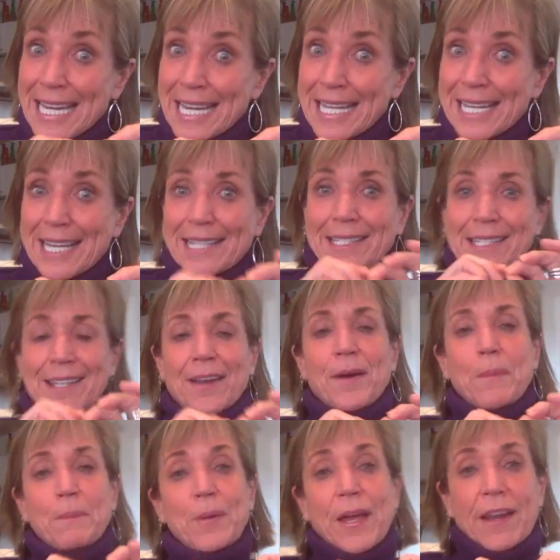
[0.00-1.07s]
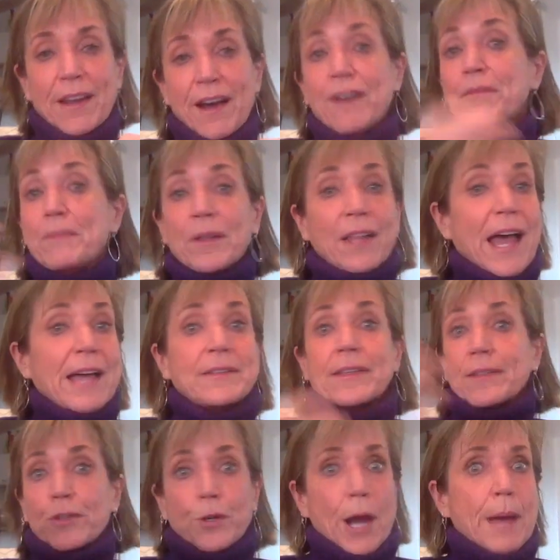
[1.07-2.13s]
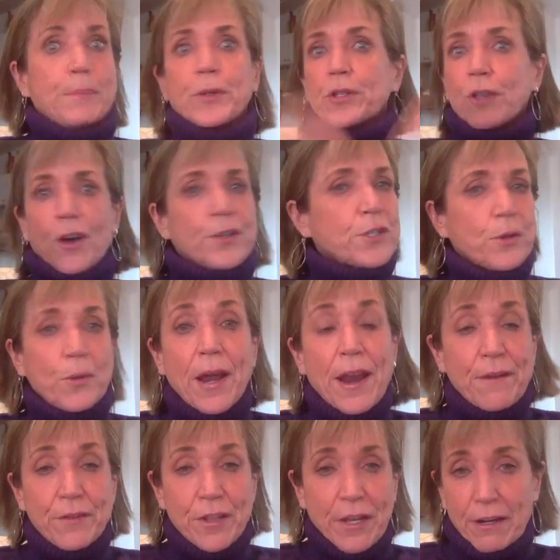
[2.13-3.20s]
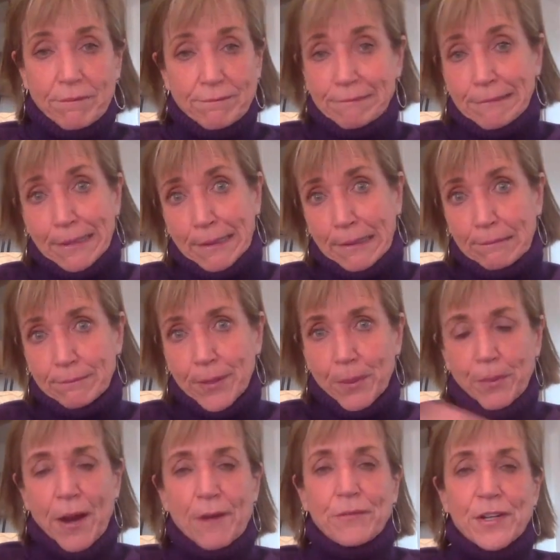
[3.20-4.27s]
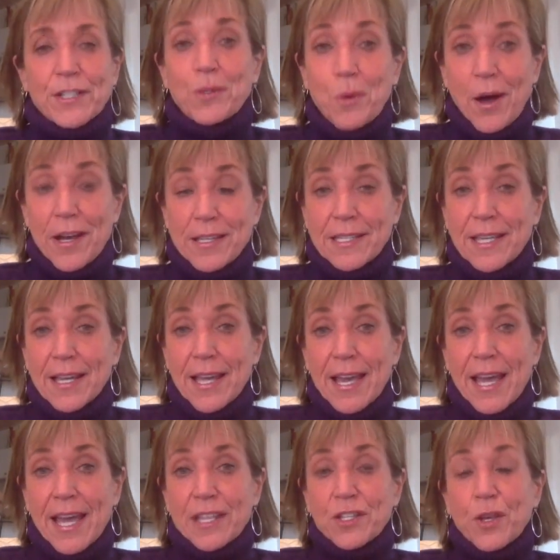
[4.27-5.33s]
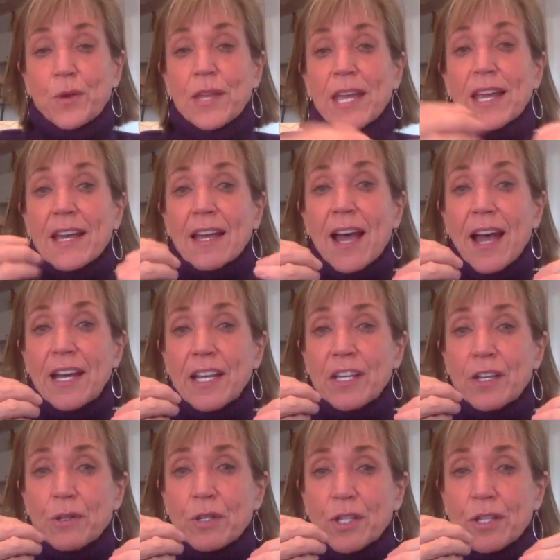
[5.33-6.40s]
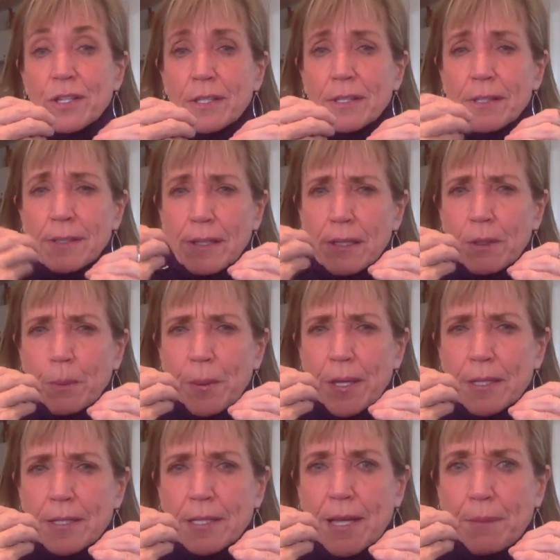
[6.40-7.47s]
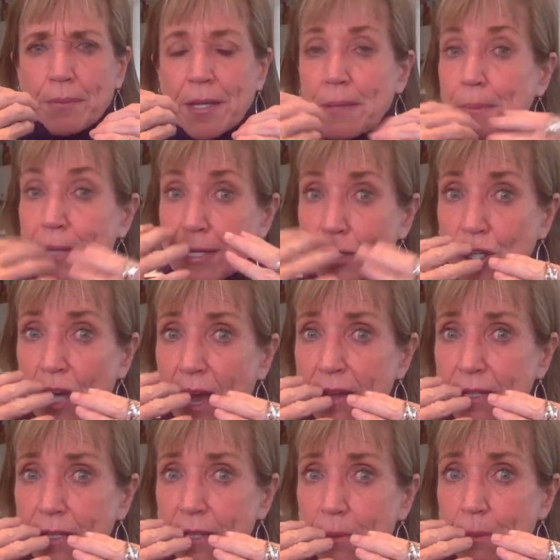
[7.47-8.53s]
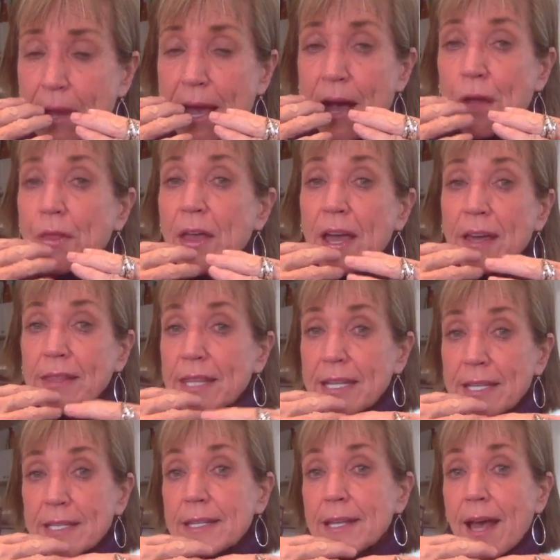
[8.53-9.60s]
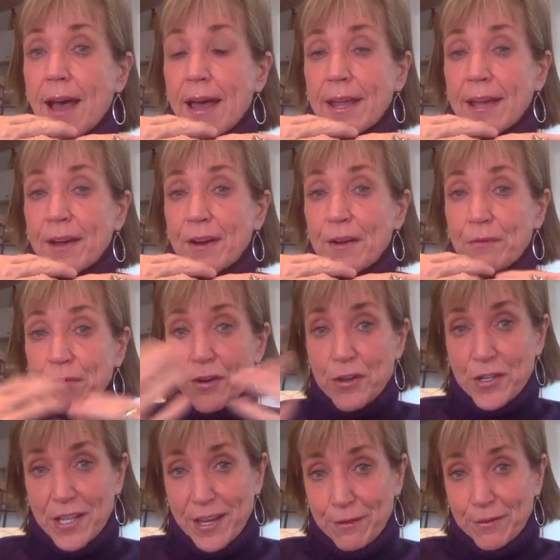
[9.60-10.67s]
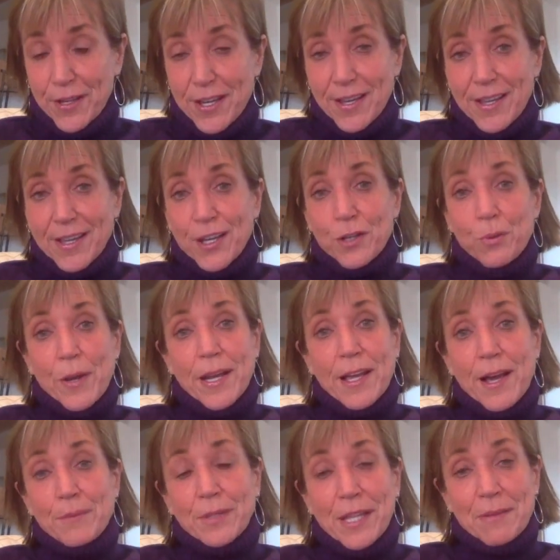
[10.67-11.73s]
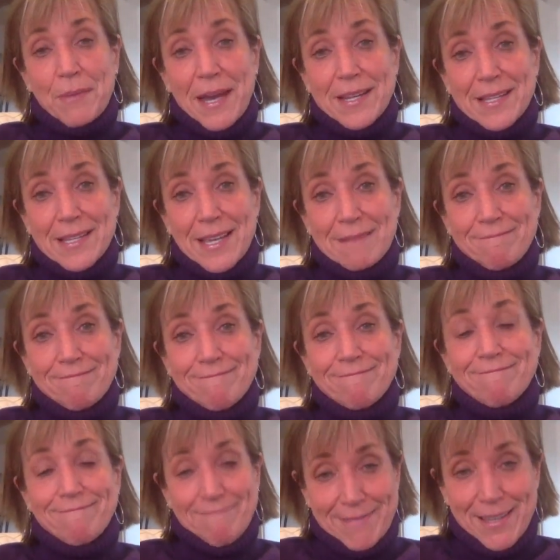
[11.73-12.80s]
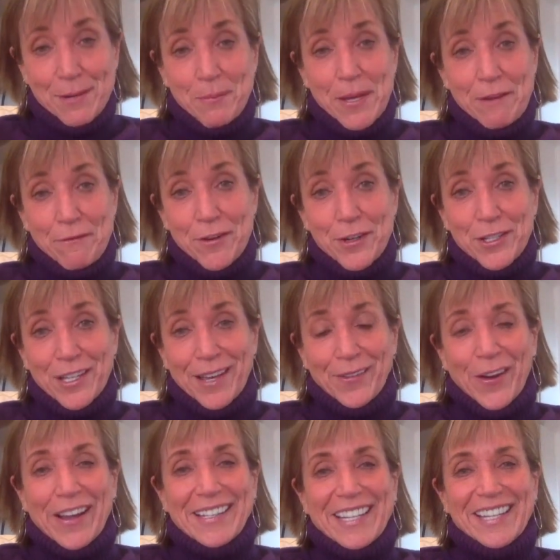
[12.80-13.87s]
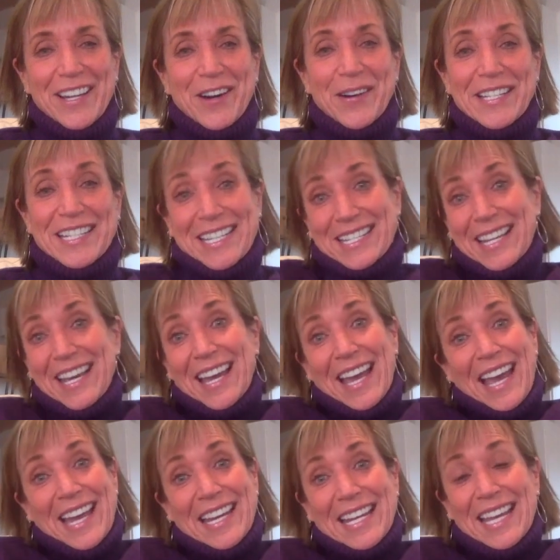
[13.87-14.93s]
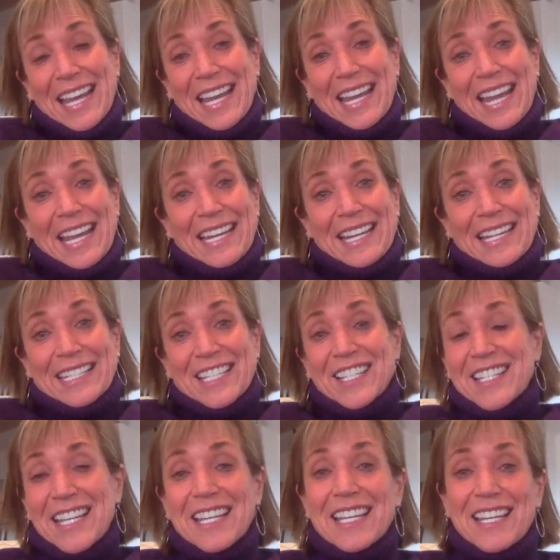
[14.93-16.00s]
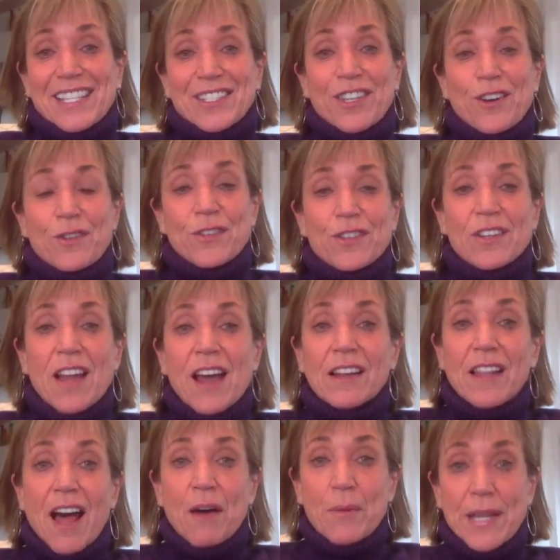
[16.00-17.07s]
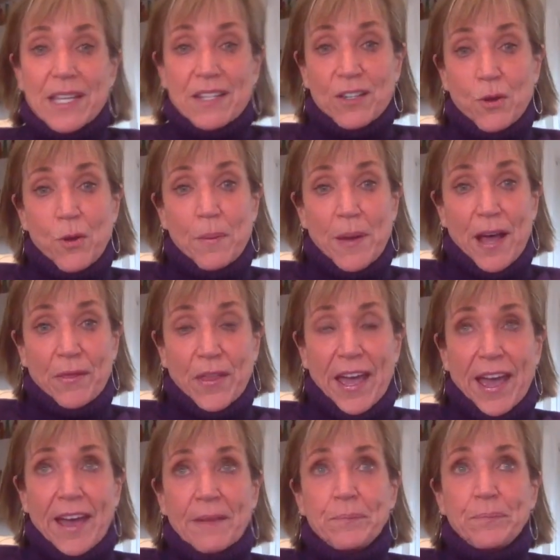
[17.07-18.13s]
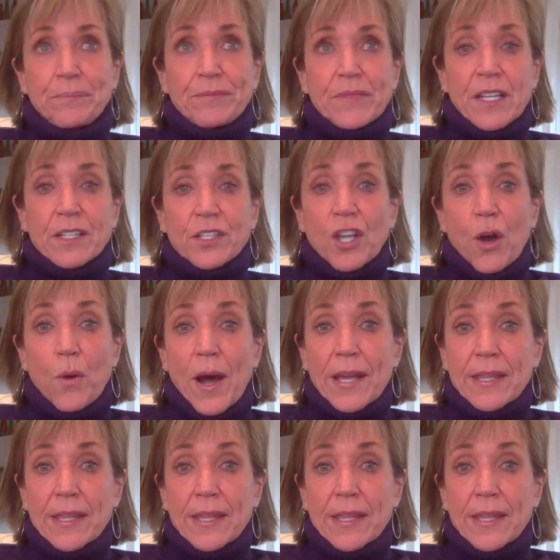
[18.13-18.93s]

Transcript: tiniest bit of molasses or applesauce or whatever their preference was. And so they get kind of used to this little bit of something being shot into their mouth that is not aversive. Because when it comes to the medicine, it'll be aversive. It's just, and it just is, there's not a lot we can do about that. So I